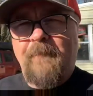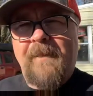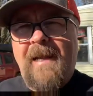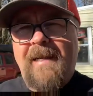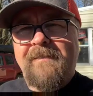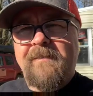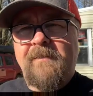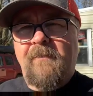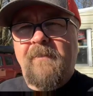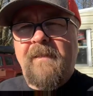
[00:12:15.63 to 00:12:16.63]
you guys
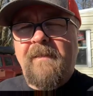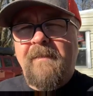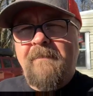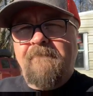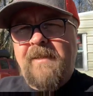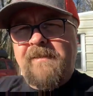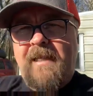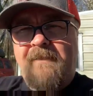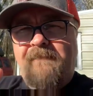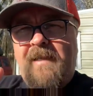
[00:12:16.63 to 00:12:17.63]
enjoyed it. Be
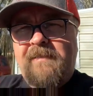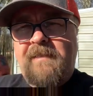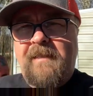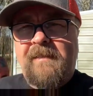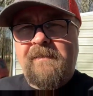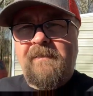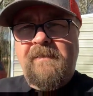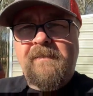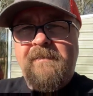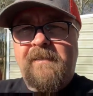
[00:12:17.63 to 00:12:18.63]
safe out there.
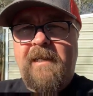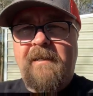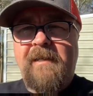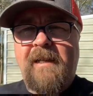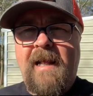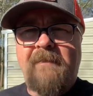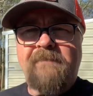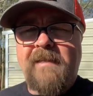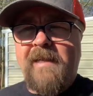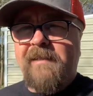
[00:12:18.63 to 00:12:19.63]
Carry your life
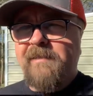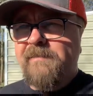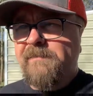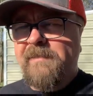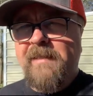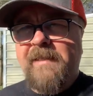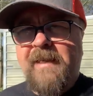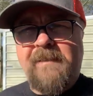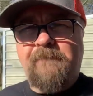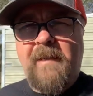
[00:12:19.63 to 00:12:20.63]
jackets.
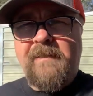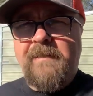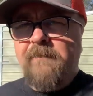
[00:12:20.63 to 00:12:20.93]
Inspect your